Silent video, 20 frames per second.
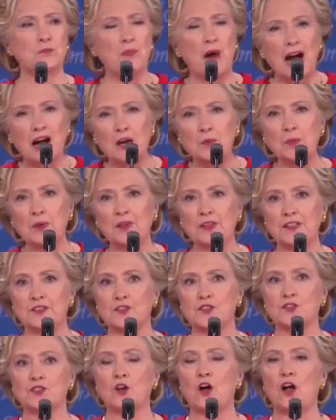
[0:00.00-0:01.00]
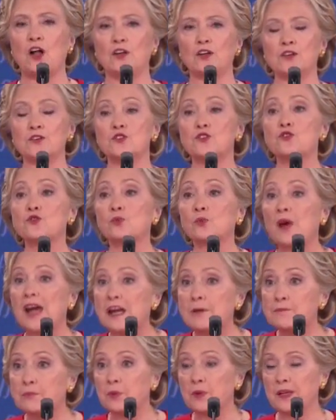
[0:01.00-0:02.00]
marble installers,
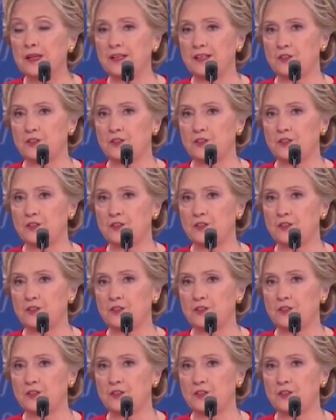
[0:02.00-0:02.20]
drapery